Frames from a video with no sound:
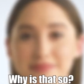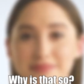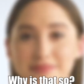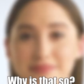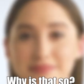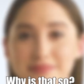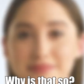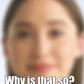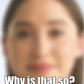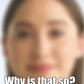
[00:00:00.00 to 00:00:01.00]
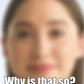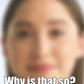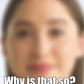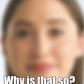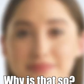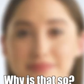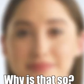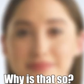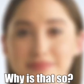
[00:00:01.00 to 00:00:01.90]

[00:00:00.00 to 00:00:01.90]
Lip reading: Nothing is said.